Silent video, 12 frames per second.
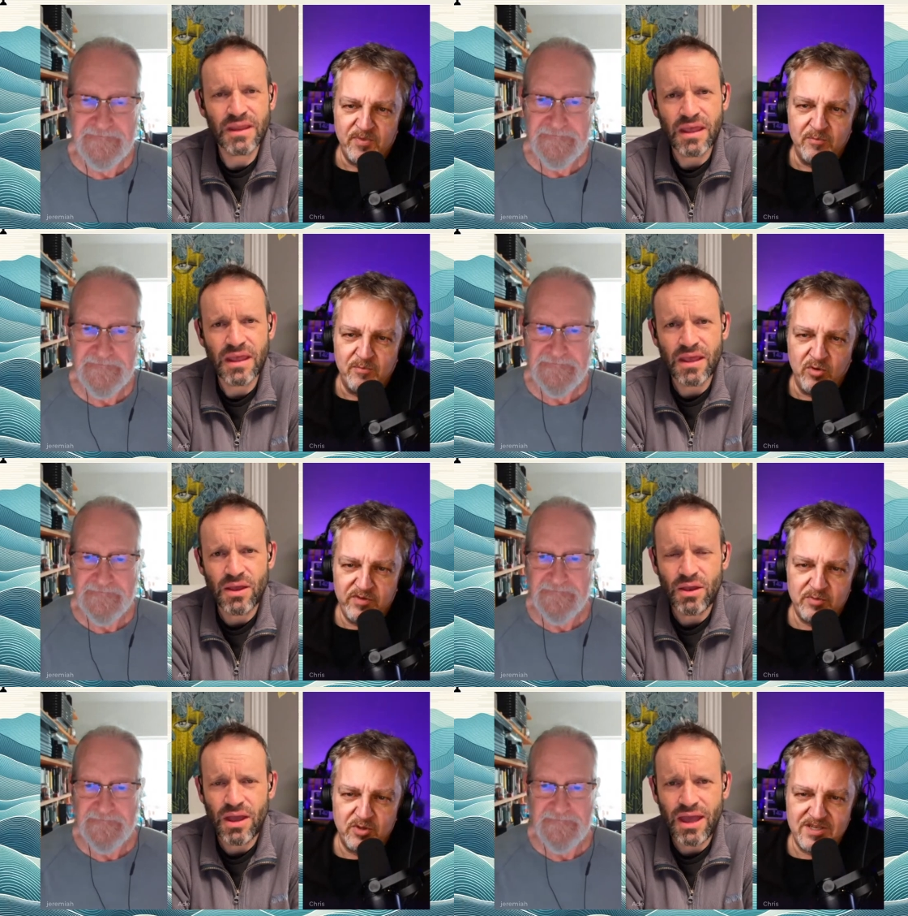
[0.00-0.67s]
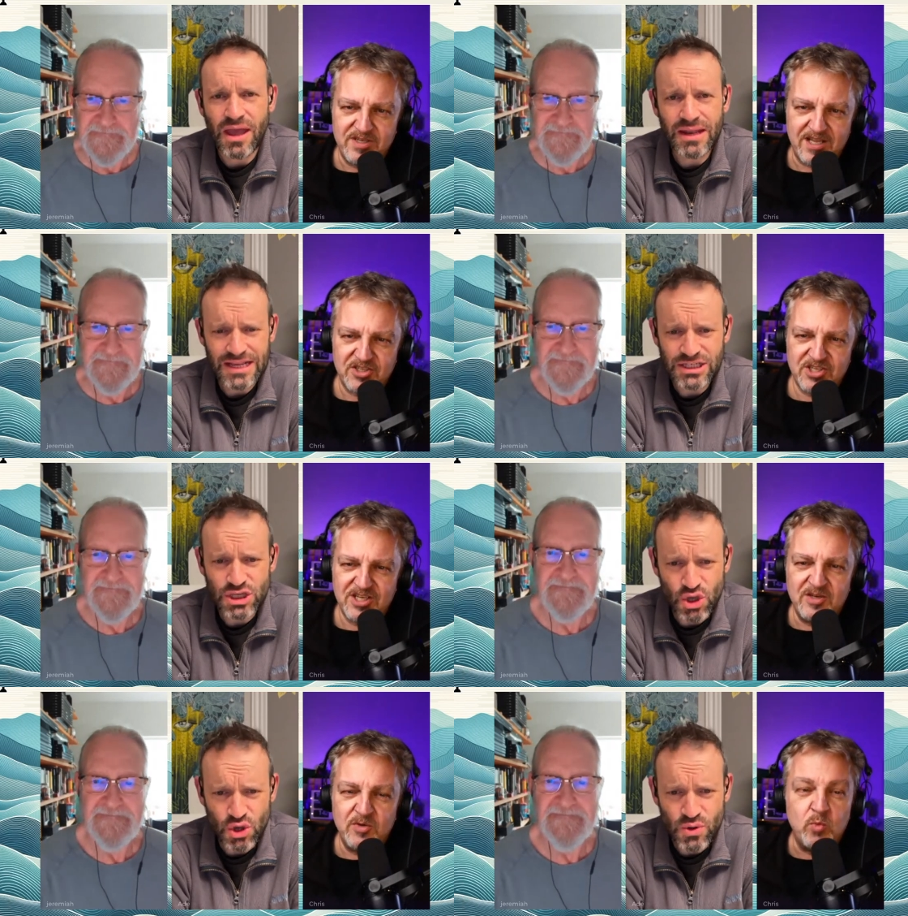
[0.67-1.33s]
Speaker 1: movie production,
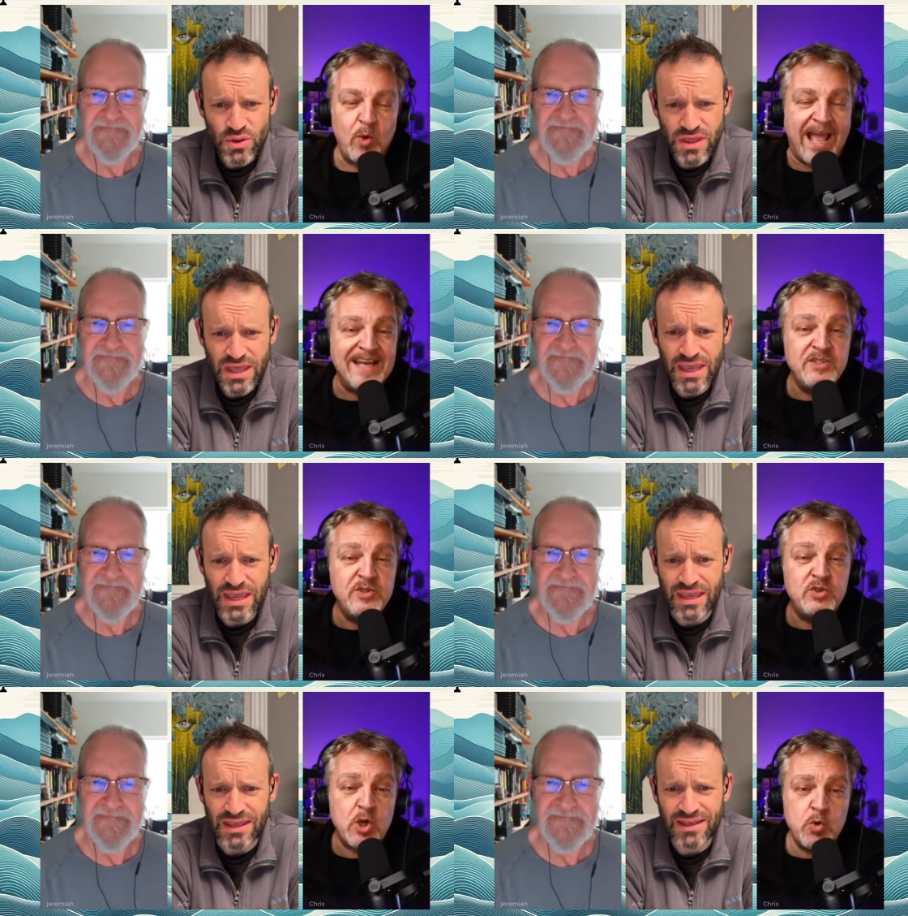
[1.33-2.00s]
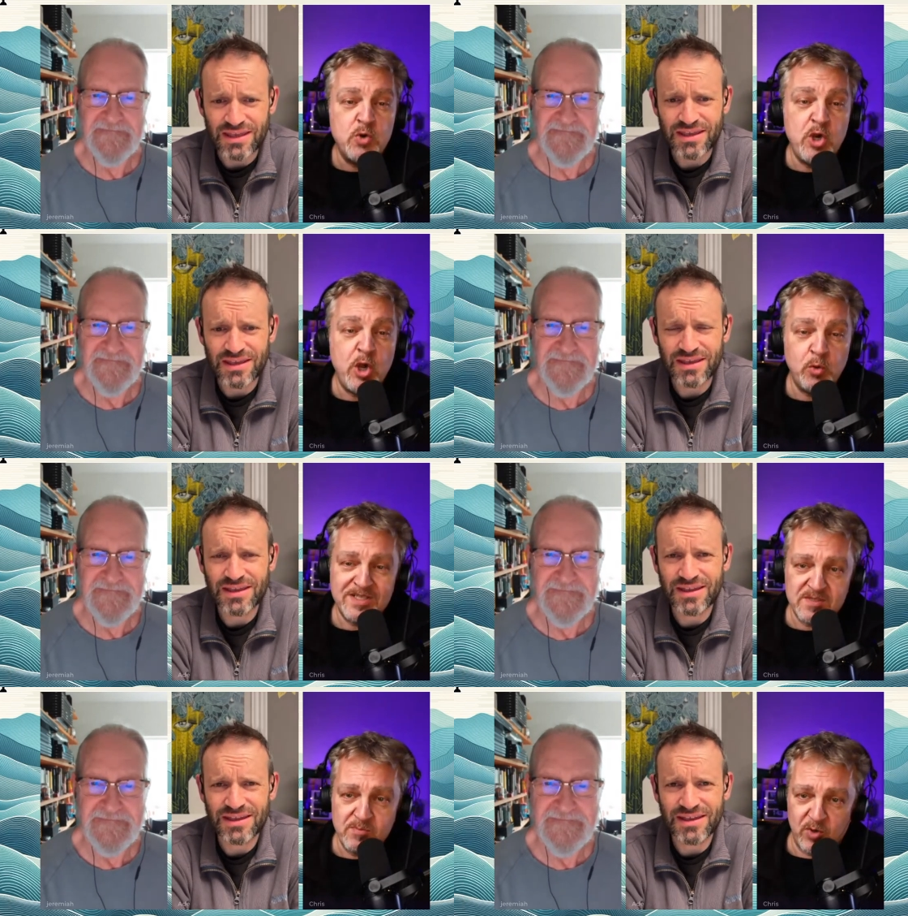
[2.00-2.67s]
and, and you don't
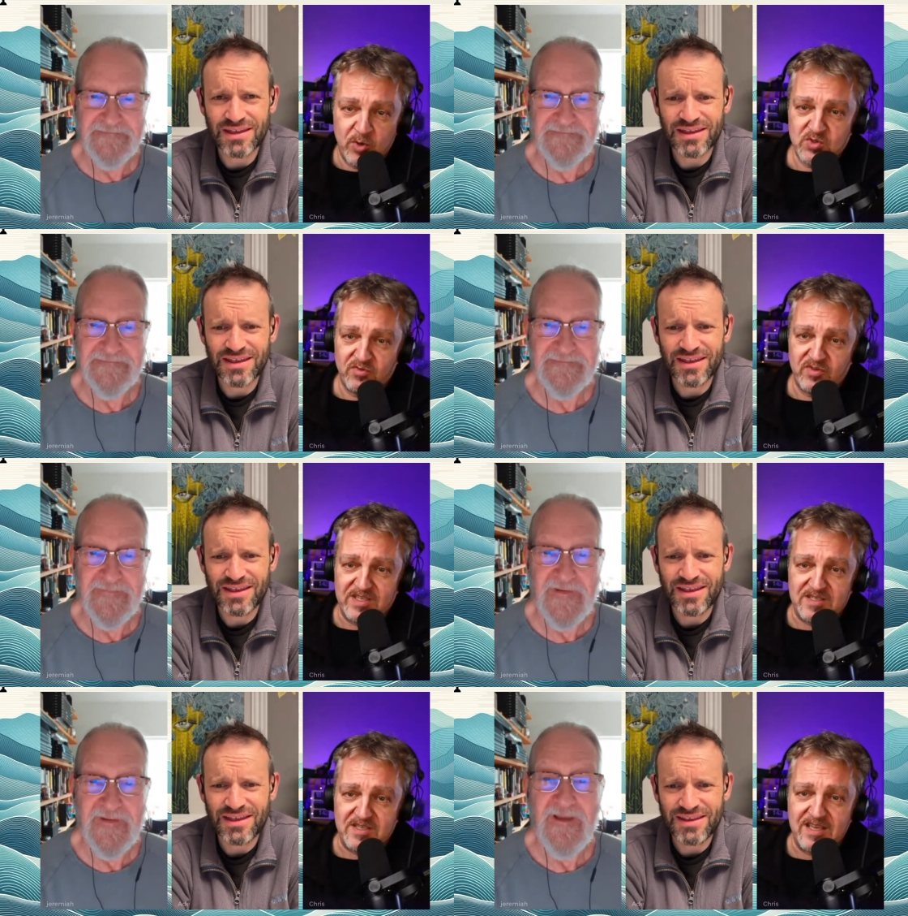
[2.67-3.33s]
notice most of it.